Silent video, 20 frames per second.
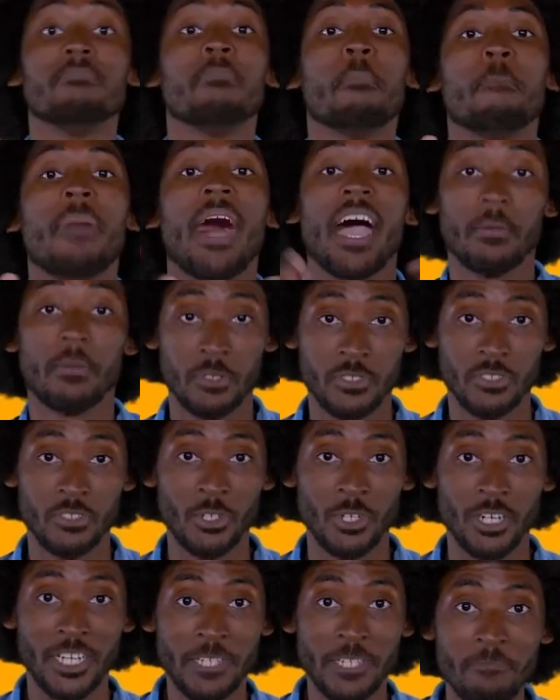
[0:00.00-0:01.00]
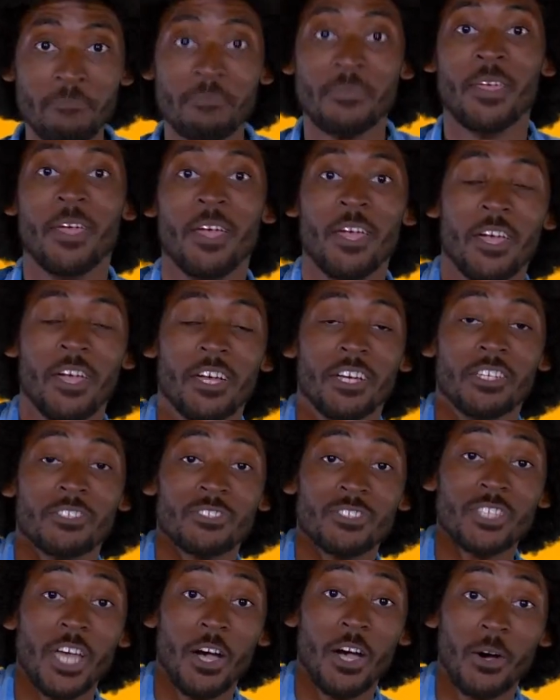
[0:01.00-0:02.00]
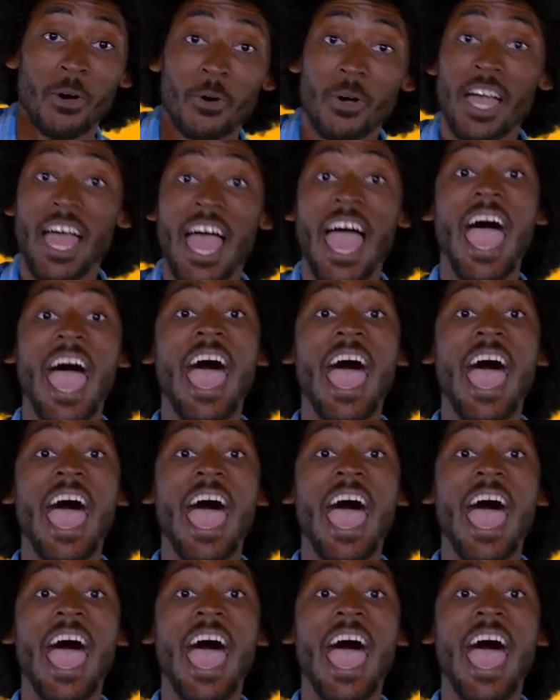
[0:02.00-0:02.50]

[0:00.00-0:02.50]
Bible story. So,